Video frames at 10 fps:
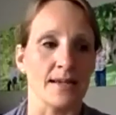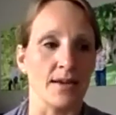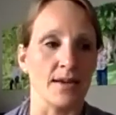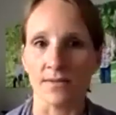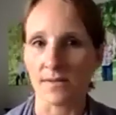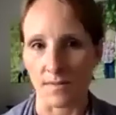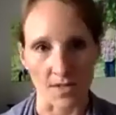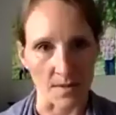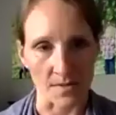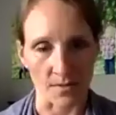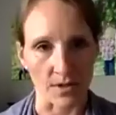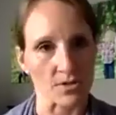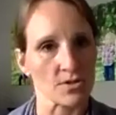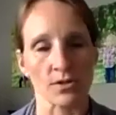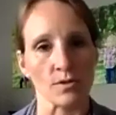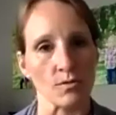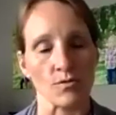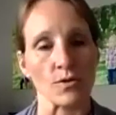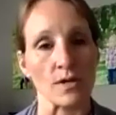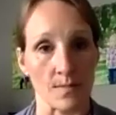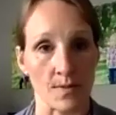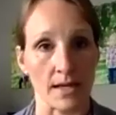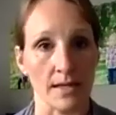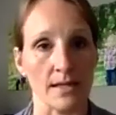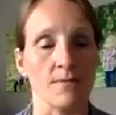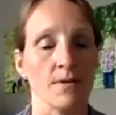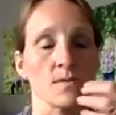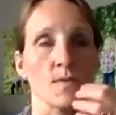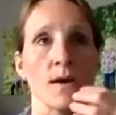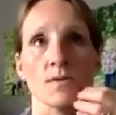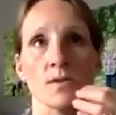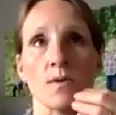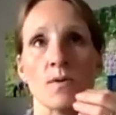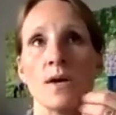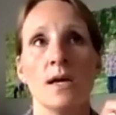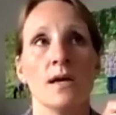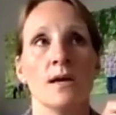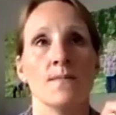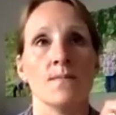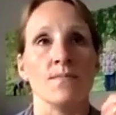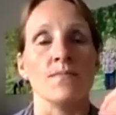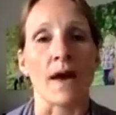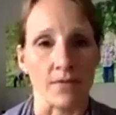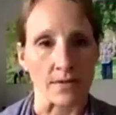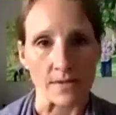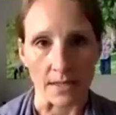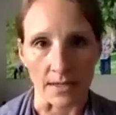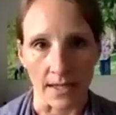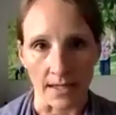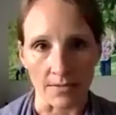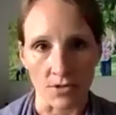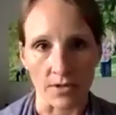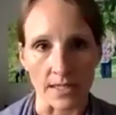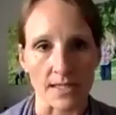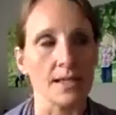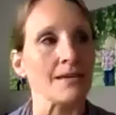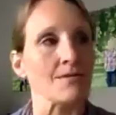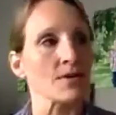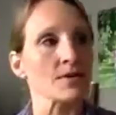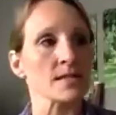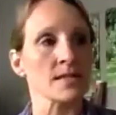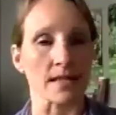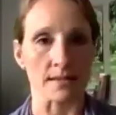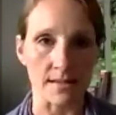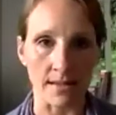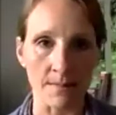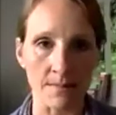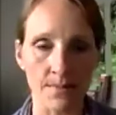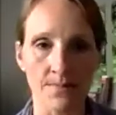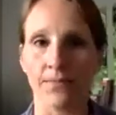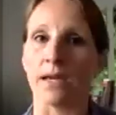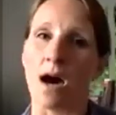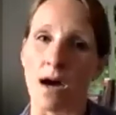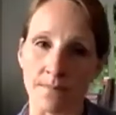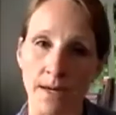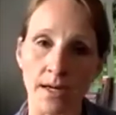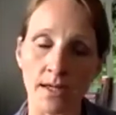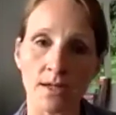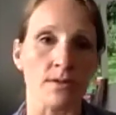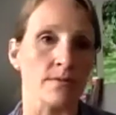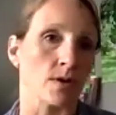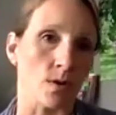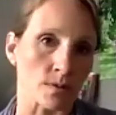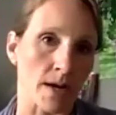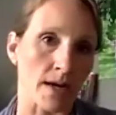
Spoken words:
sometimes a fresh gluten-free bread even as well. So that feels like kind of a treat. If there's a deli set up, like a hot bar or even a cold bar,